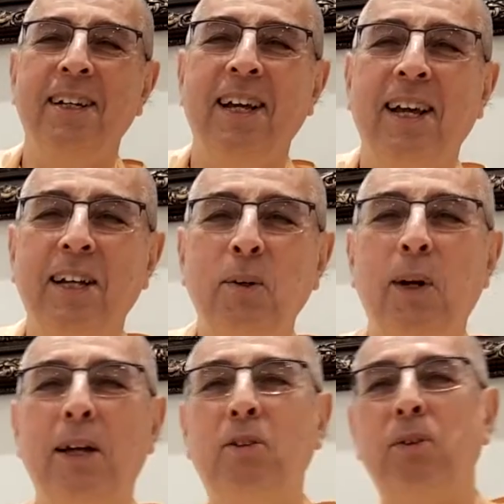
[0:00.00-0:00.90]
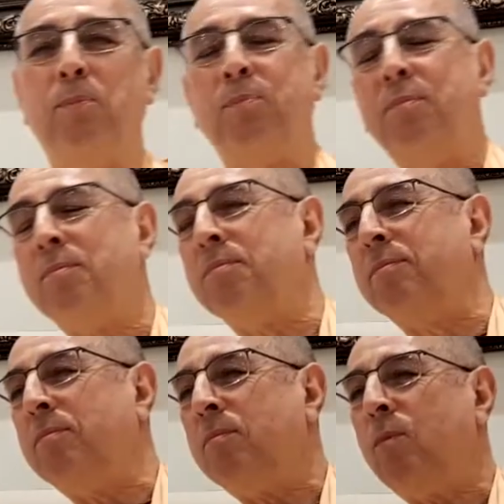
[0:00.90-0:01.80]
Anyways,
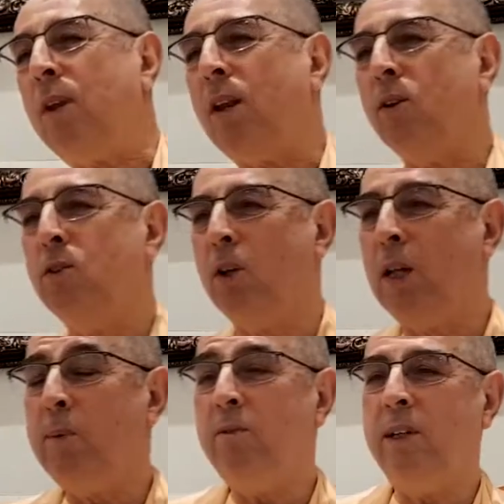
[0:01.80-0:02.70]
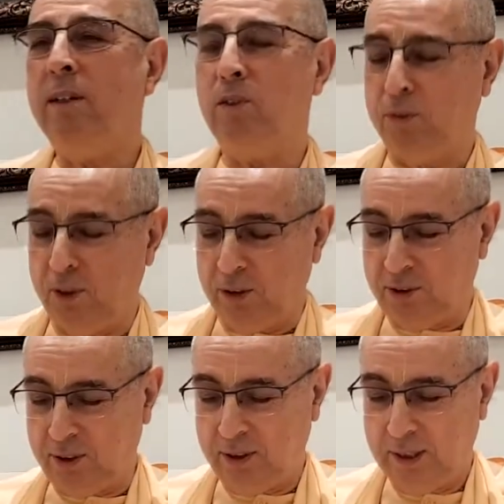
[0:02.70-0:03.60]
so let me read this
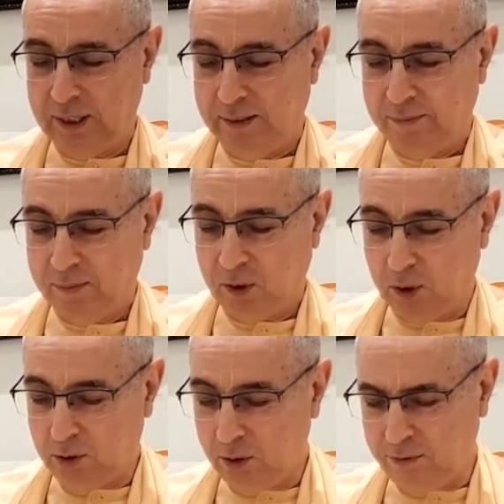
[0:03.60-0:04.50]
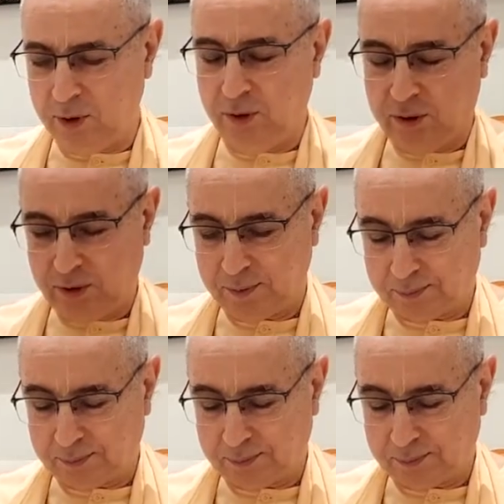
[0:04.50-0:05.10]
verse, or two verses,